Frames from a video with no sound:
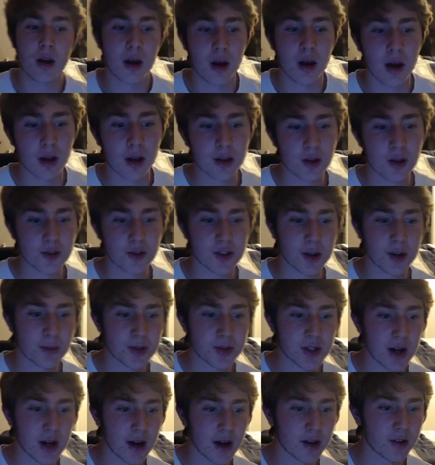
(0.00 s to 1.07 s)
Hello,
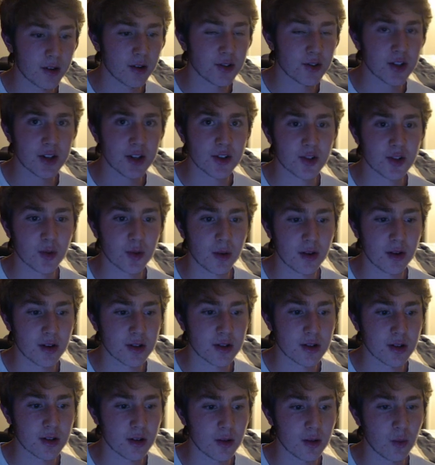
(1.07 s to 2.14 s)
Substackers. I just wanted
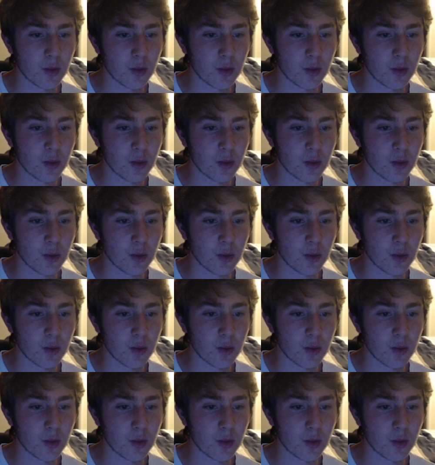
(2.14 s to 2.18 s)
to